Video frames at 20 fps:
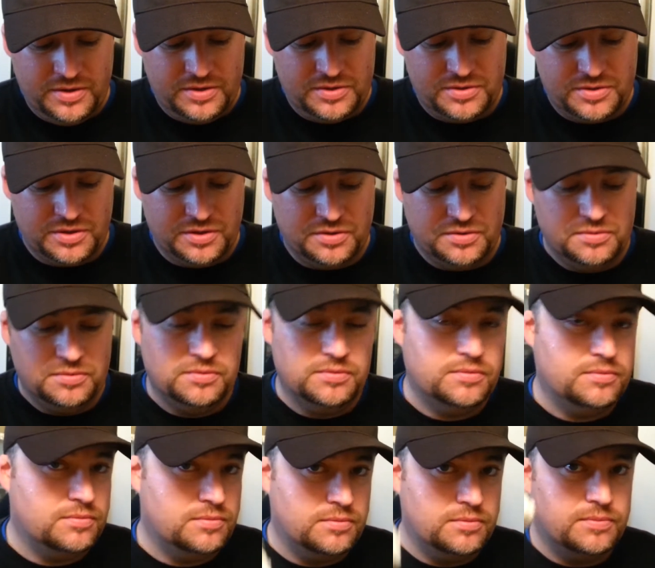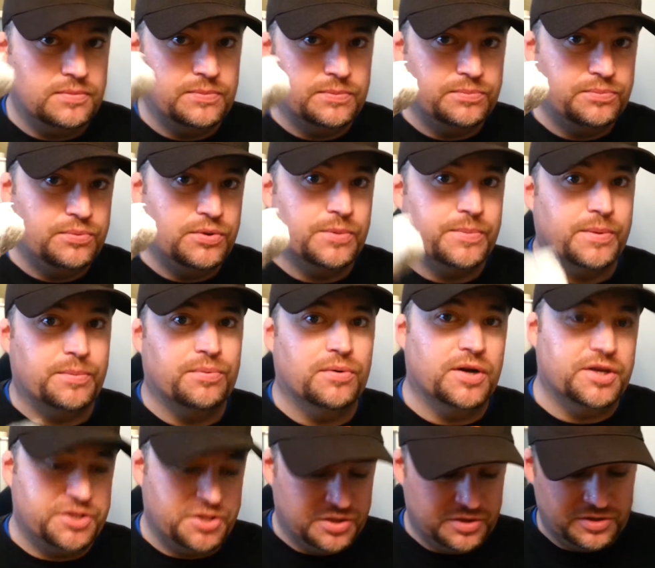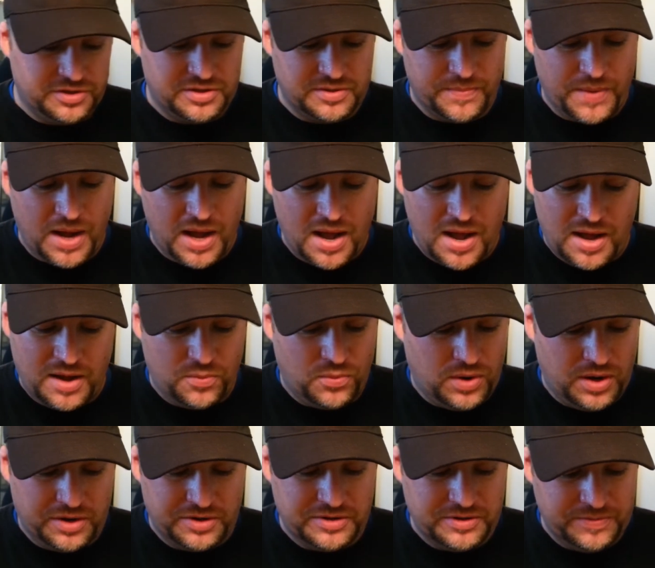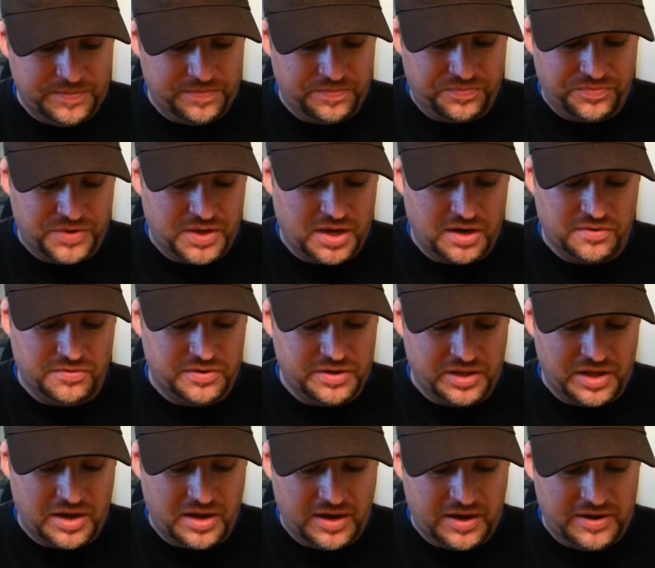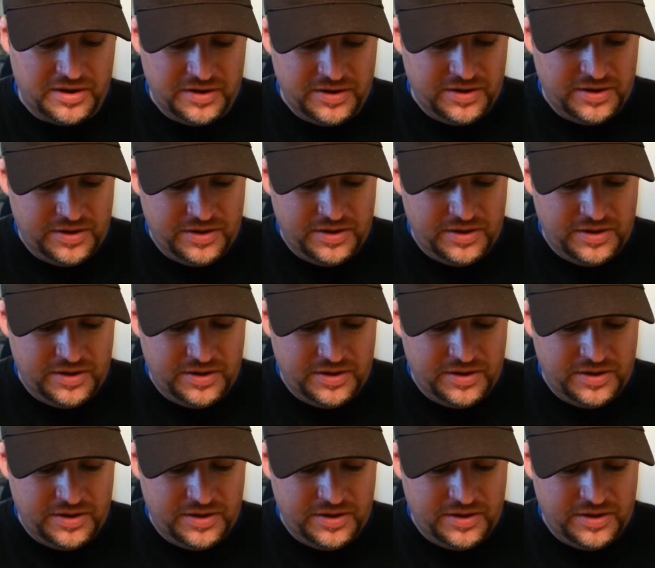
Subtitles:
So, put my brush under some hot water. Got really hot.